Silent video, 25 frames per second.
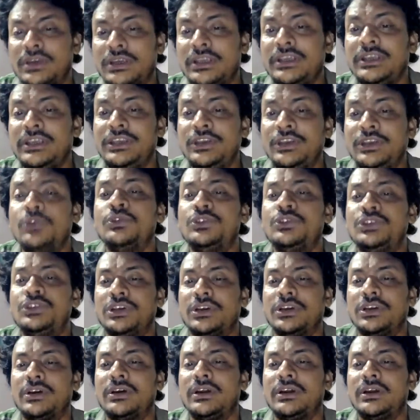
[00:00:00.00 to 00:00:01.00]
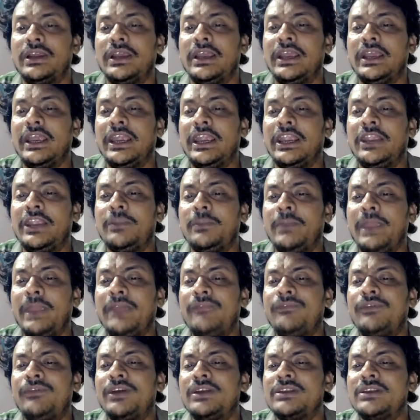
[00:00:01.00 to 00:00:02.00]
use here. It may
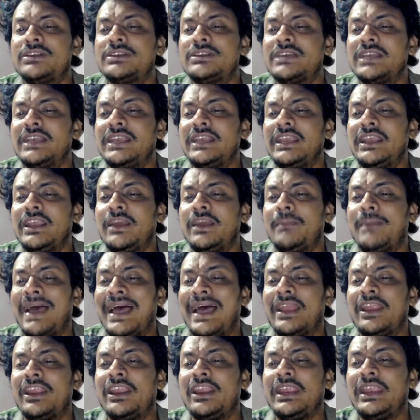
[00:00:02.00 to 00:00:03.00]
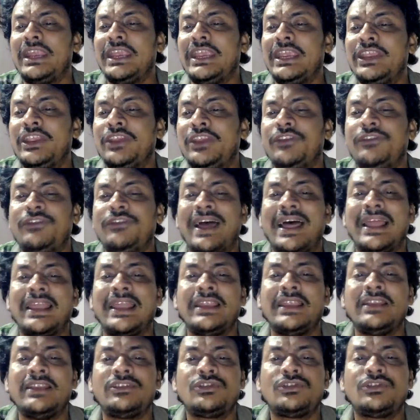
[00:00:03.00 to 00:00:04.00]
function in a manner
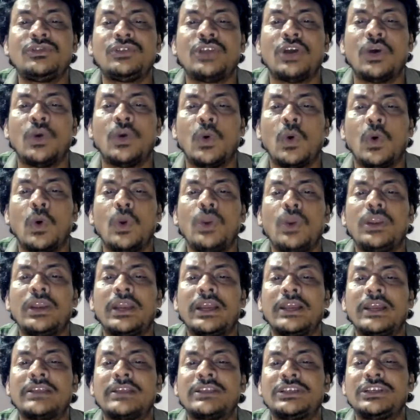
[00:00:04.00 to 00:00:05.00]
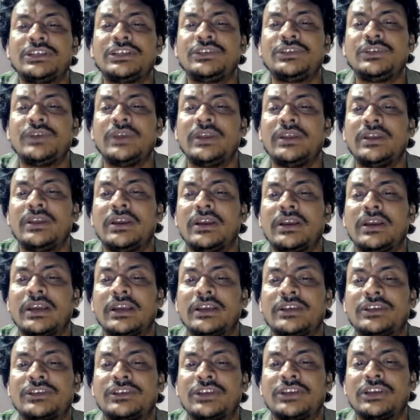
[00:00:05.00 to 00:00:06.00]
equivalent to the whole
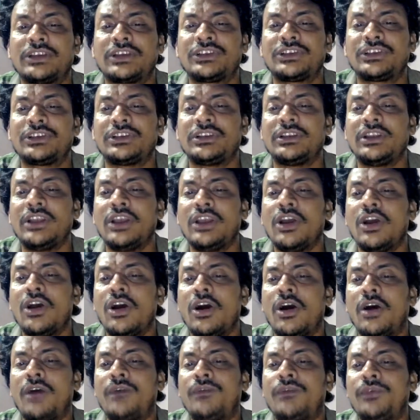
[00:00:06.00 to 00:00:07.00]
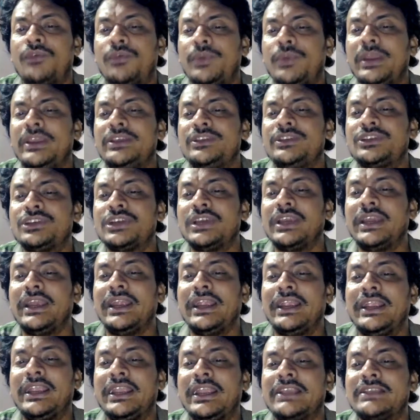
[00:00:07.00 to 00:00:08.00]
construction of which
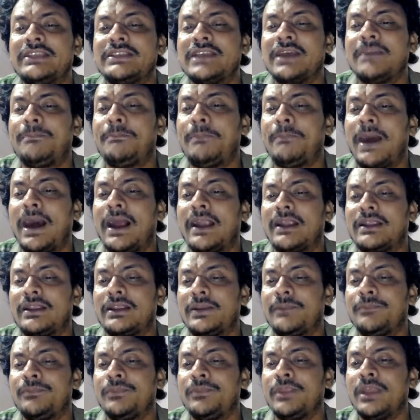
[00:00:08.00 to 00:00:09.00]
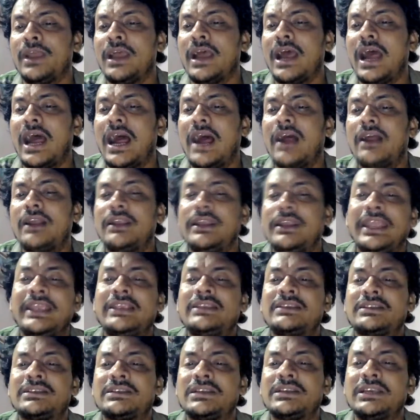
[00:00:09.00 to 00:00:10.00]
it is a part.
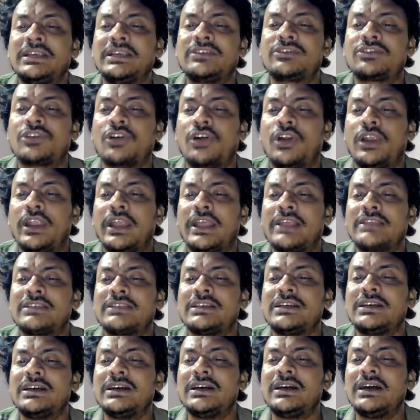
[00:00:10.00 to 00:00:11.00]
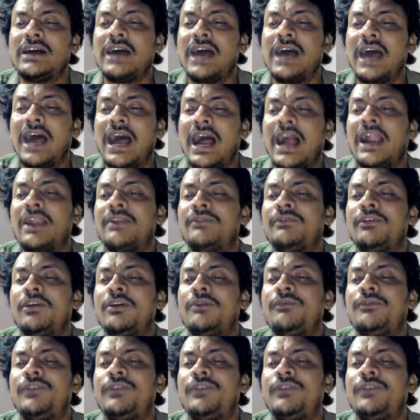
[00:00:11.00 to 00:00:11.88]
Next is called as a adverb